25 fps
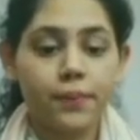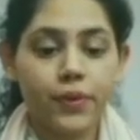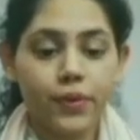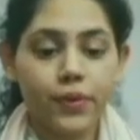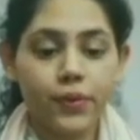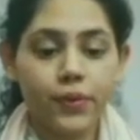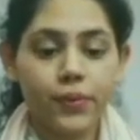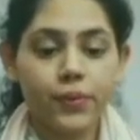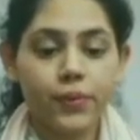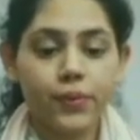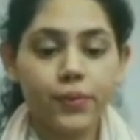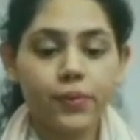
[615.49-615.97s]

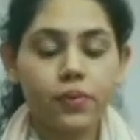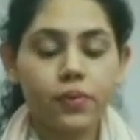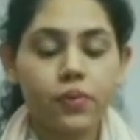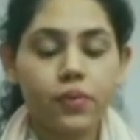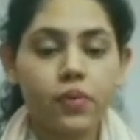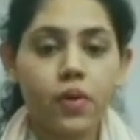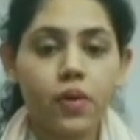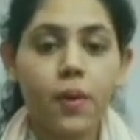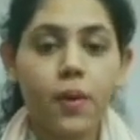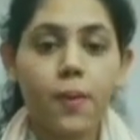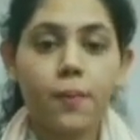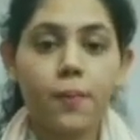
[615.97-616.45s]

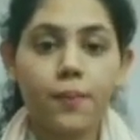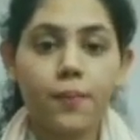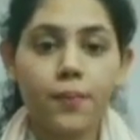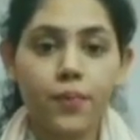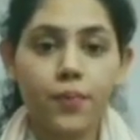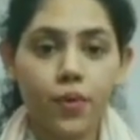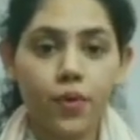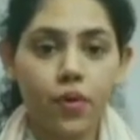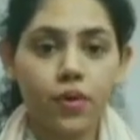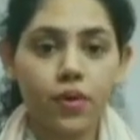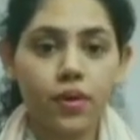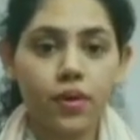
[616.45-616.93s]
blue,
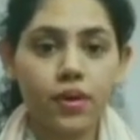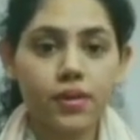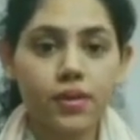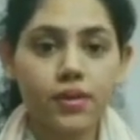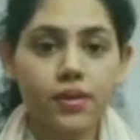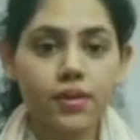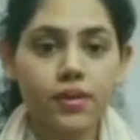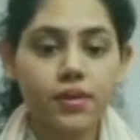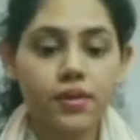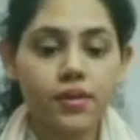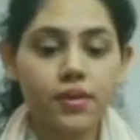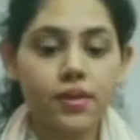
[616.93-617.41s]

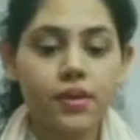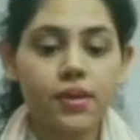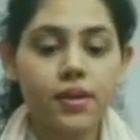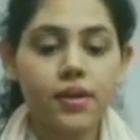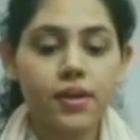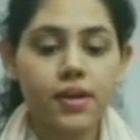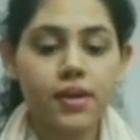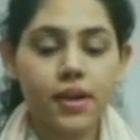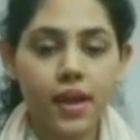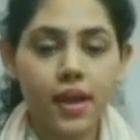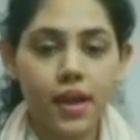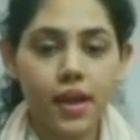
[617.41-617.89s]
broken,
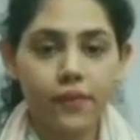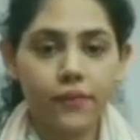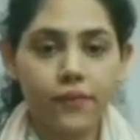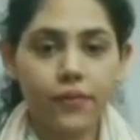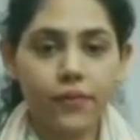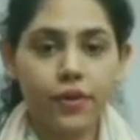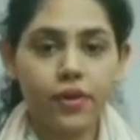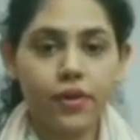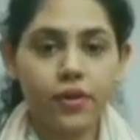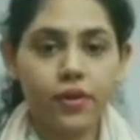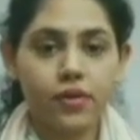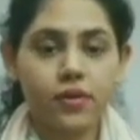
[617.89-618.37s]

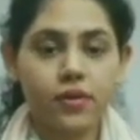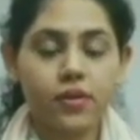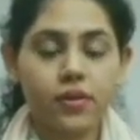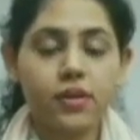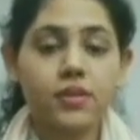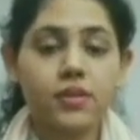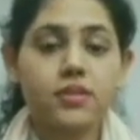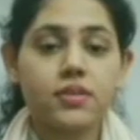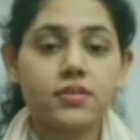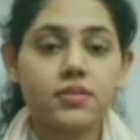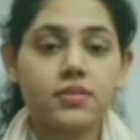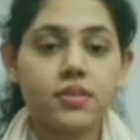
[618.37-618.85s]
clever,